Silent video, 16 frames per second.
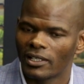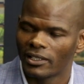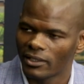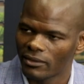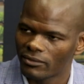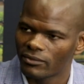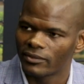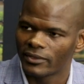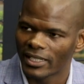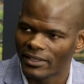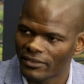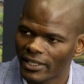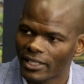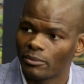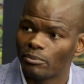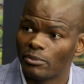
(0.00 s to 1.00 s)
they've
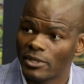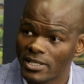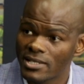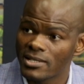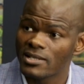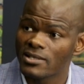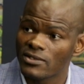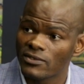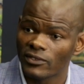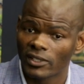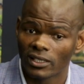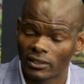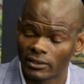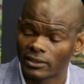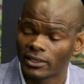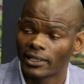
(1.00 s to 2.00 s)
had businesses
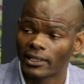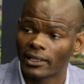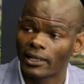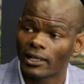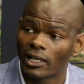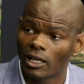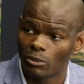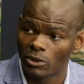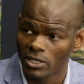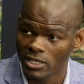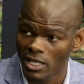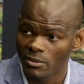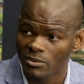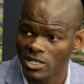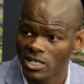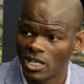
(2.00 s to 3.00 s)
failed a couple of
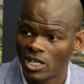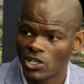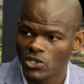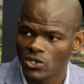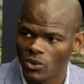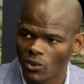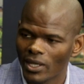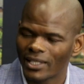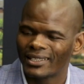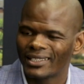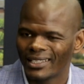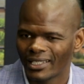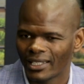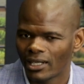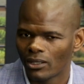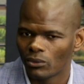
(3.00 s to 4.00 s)
times. So one
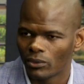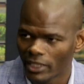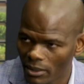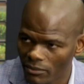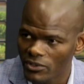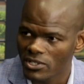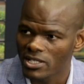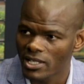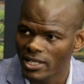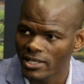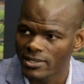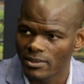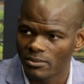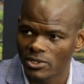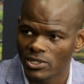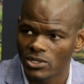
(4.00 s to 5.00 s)
thing I would
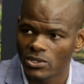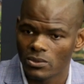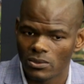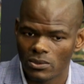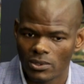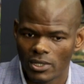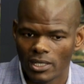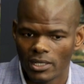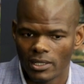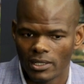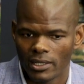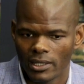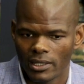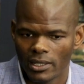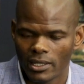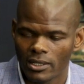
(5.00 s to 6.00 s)
emphasize, I mean, to
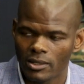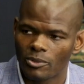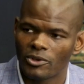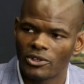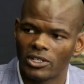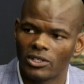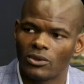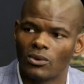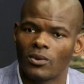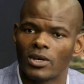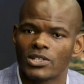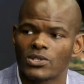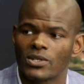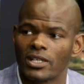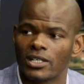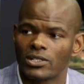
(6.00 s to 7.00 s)
an entrepreneur who
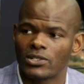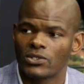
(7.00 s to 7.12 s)
wants to get